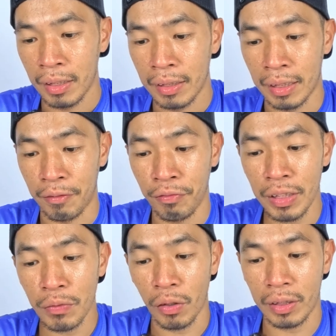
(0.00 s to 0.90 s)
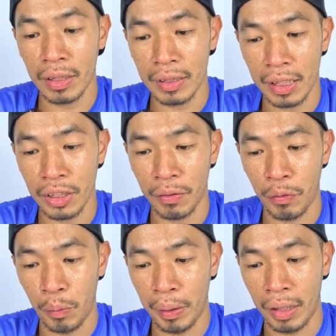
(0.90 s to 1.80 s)
The first water station
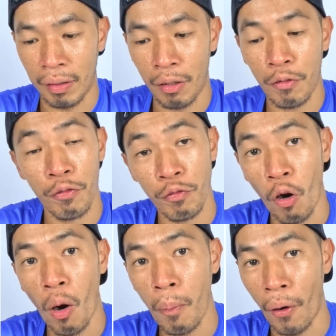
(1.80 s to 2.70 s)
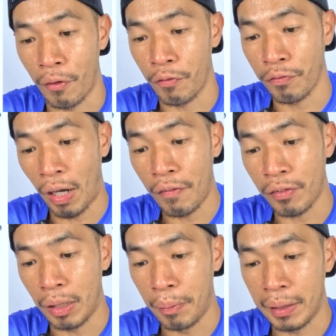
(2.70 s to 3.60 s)
will be around 4.5
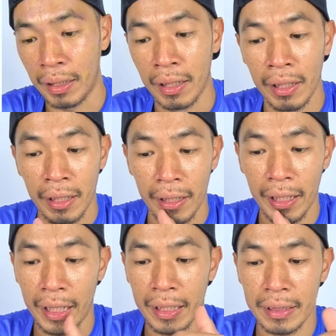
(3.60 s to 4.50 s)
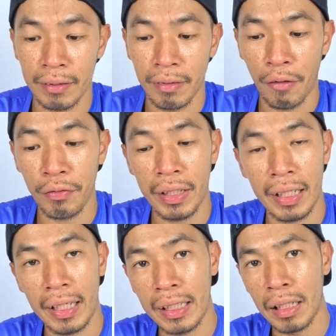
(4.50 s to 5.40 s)
kilometers. It's
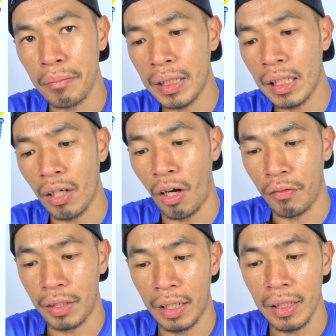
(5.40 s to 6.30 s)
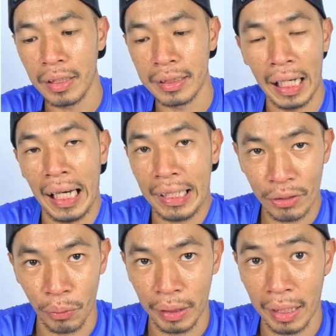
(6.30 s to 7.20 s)
roughly in the middle of the Jalan
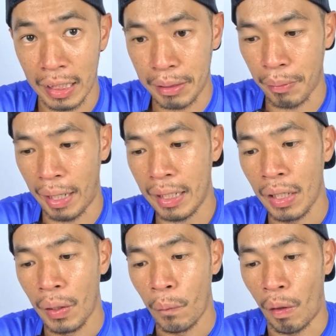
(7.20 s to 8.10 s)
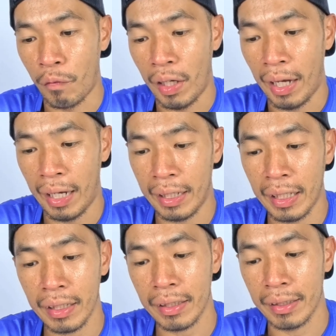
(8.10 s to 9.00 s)
Sultan Ismail when we're
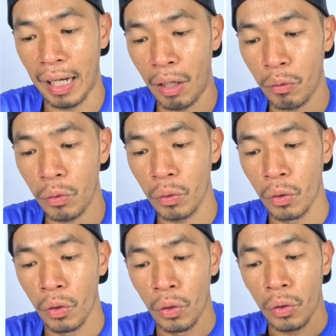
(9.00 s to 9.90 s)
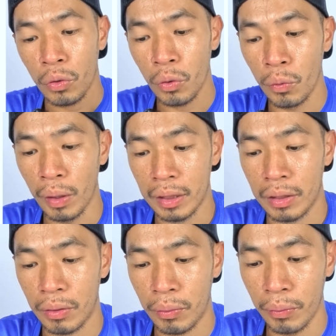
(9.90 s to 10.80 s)
heading down
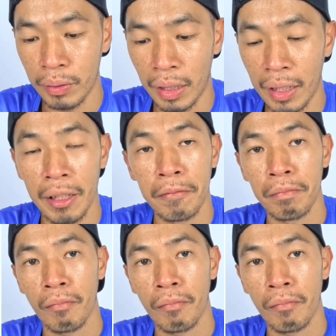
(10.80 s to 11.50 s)
towards to the